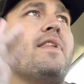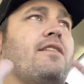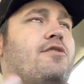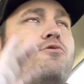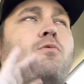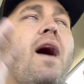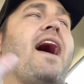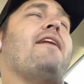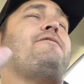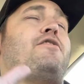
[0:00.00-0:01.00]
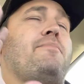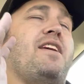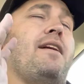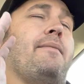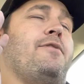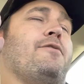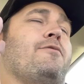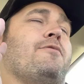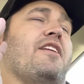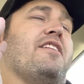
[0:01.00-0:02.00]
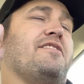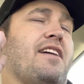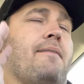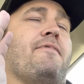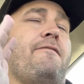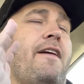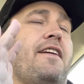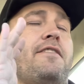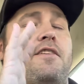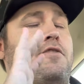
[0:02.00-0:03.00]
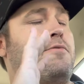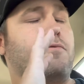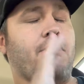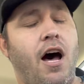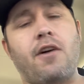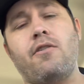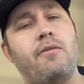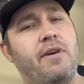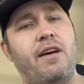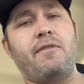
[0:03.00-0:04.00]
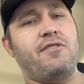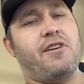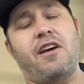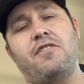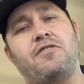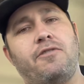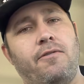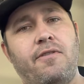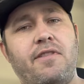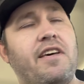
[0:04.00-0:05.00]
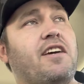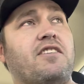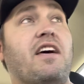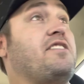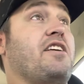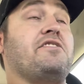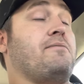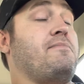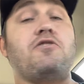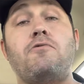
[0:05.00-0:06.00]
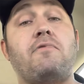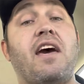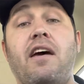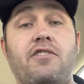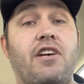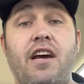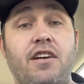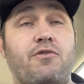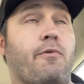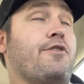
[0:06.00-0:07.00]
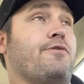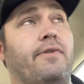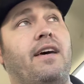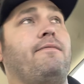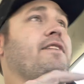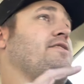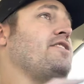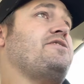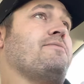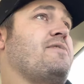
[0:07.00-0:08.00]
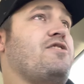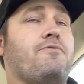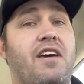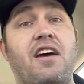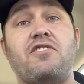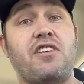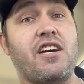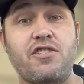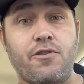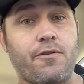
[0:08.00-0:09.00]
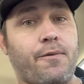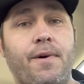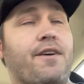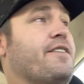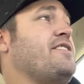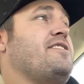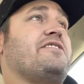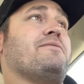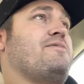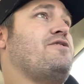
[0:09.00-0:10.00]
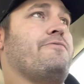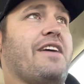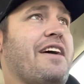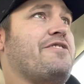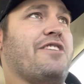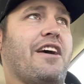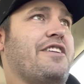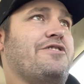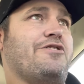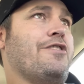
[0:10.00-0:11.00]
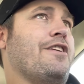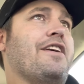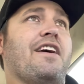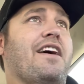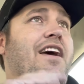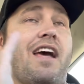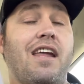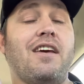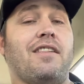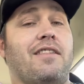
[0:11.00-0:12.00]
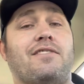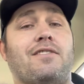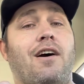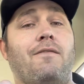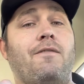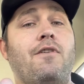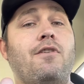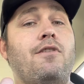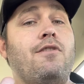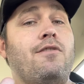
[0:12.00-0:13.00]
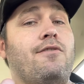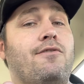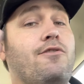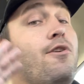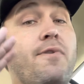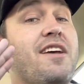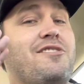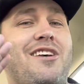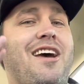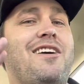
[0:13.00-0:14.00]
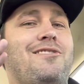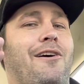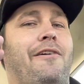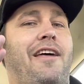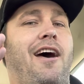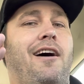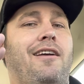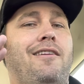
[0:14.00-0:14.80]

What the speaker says: You have to be able to accept the fact that you're not going to be able to change certain things. That doesn't mean you can't change where you live. That doesn't mean you can't change your career. That doesn't mean you can't change any of stuff. You can change all that.